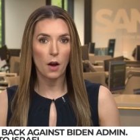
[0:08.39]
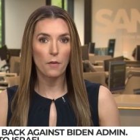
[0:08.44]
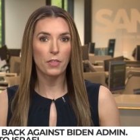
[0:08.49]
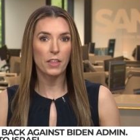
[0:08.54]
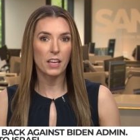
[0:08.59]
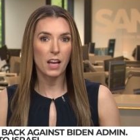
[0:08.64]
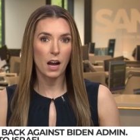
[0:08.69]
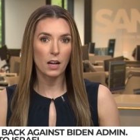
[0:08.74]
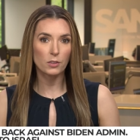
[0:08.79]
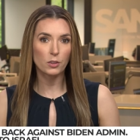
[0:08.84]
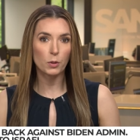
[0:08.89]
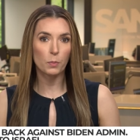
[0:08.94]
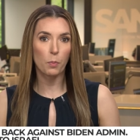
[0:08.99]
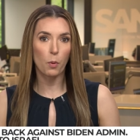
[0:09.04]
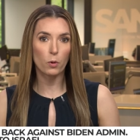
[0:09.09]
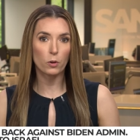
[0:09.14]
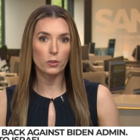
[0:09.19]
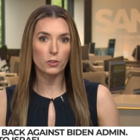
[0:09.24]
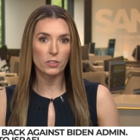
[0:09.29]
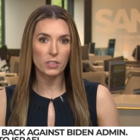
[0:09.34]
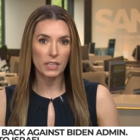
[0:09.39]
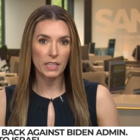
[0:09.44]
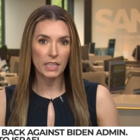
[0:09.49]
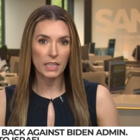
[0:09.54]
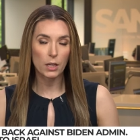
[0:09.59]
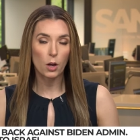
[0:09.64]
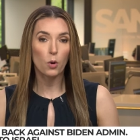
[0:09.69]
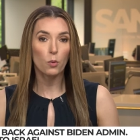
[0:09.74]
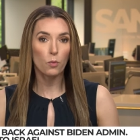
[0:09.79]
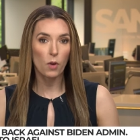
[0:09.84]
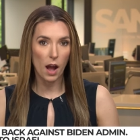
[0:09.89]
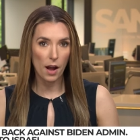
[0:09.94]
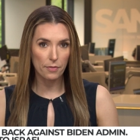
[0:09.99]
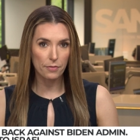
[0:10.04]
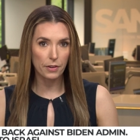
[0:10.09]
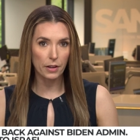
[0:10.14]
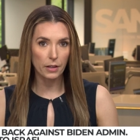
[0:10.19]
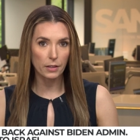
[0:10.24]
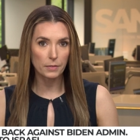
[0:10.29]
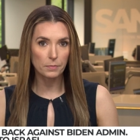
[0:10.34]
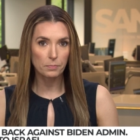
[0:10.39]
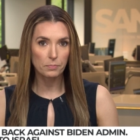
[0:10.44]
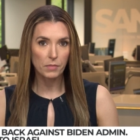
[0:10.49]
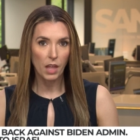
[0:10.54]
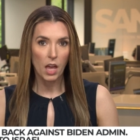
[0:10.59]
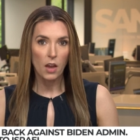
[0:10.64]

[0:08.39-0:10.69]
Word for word: of the Gaza border city, Rafah.